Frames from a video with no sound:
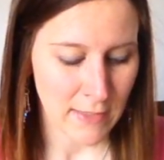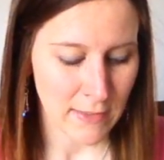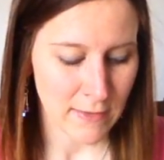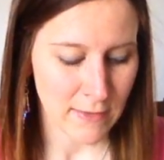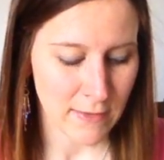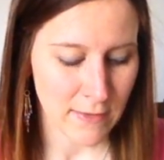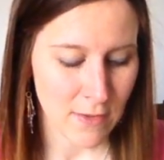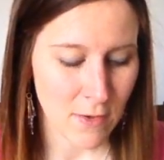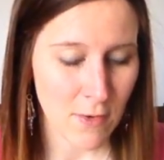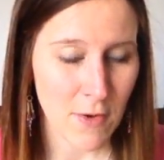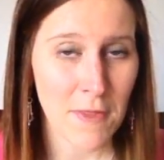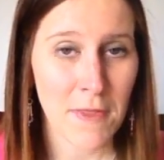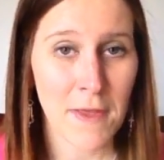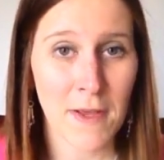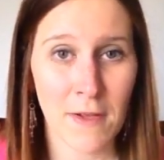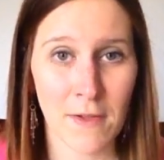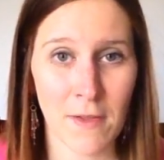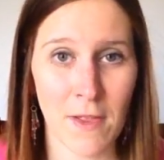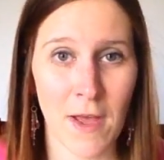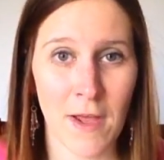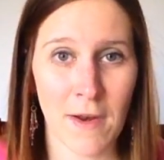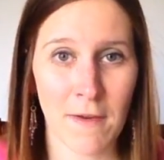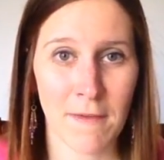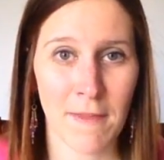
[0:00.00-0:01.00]
So I think a
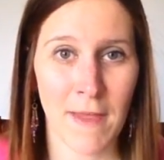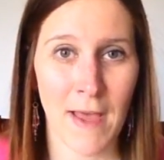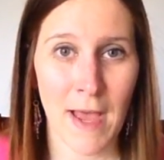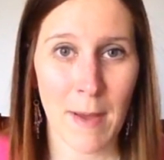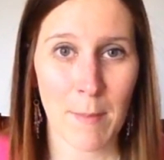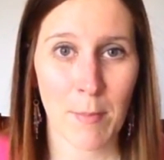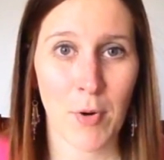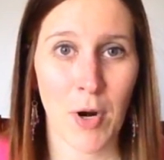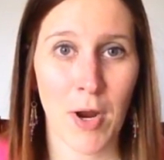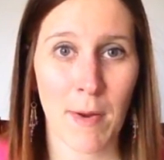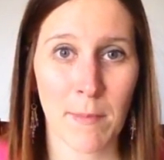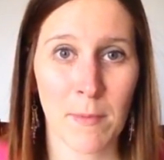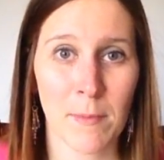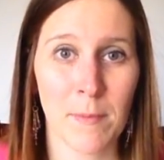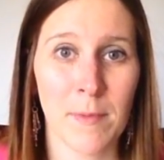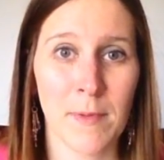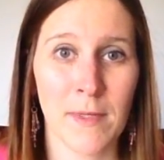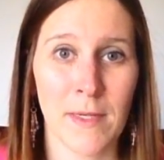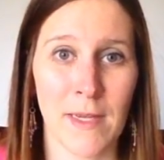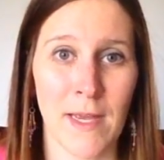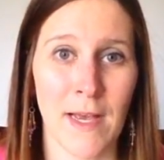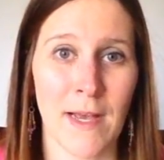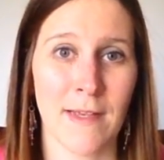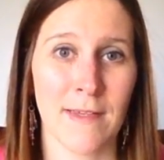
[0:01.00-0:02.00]
lot of that
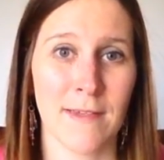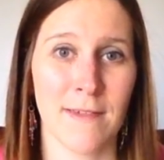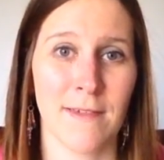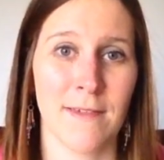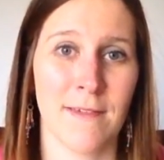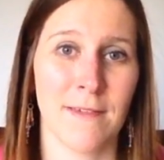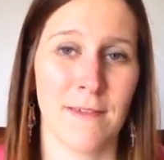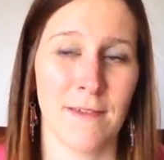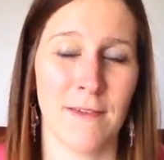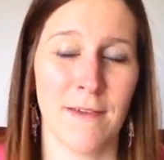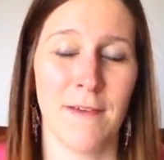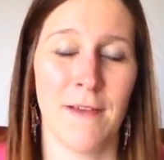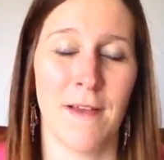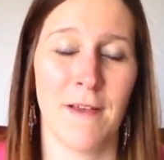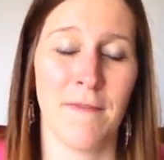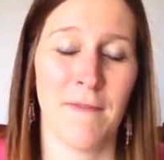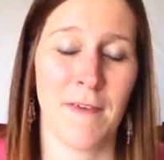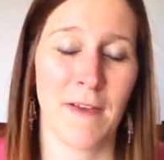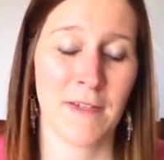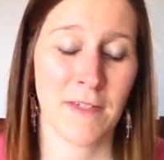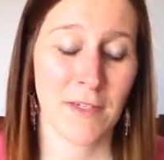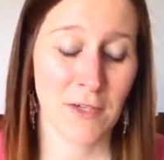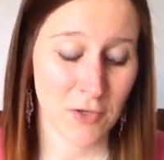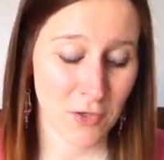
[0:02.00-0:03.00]
probably has
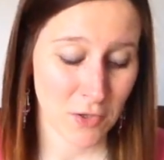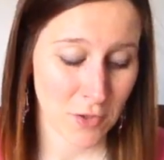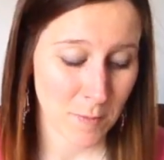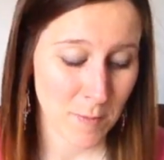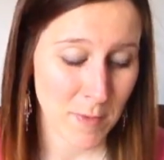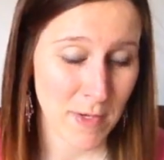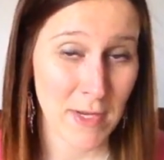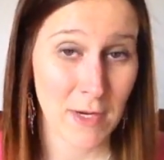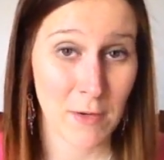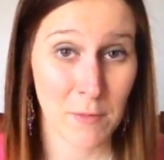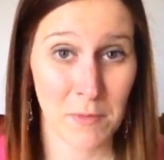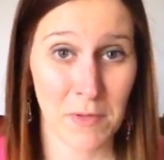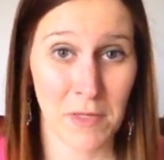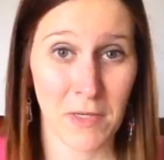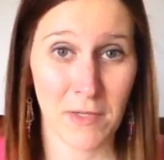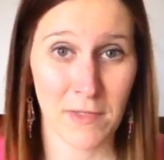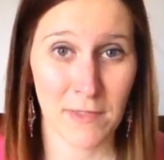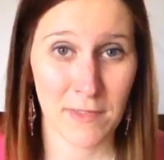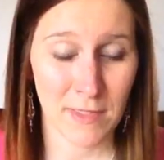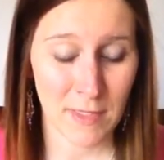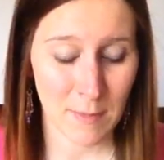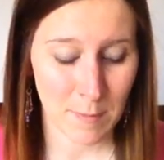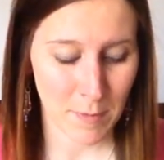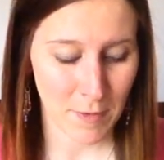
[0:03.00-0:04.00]
affected her being a really
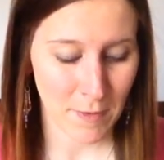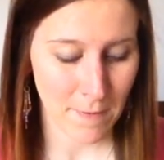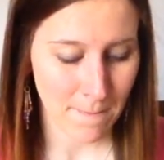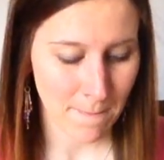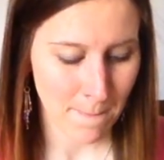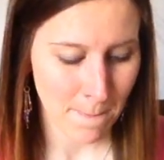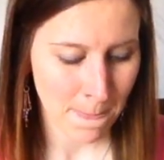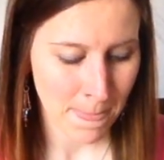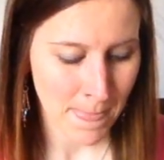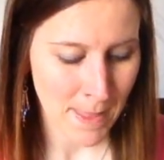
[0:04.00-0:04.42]
good sleeper.